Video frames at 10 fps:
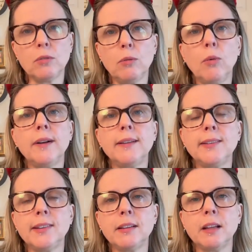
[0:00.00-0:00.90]
What
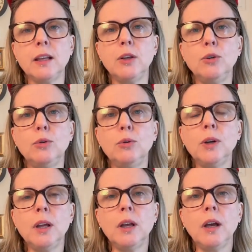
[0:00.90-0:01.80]
is it that you
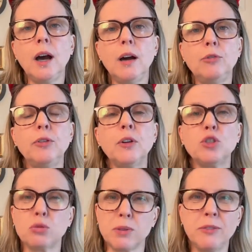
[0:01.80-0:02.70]
feel
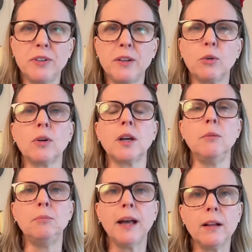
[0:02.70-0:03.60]
driven or
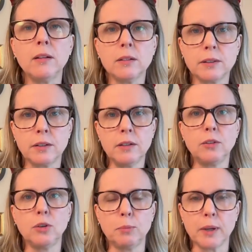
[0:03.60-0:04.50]
compelled
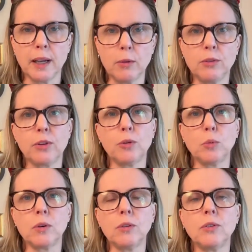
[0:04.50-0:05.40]
to bring out into the
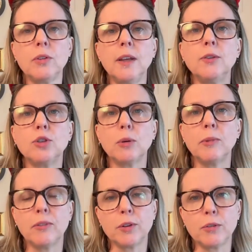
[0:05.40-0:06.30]
world in
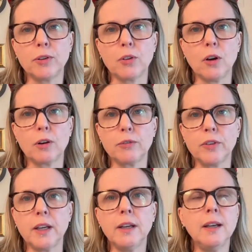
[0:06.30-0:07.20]
terms of your photography?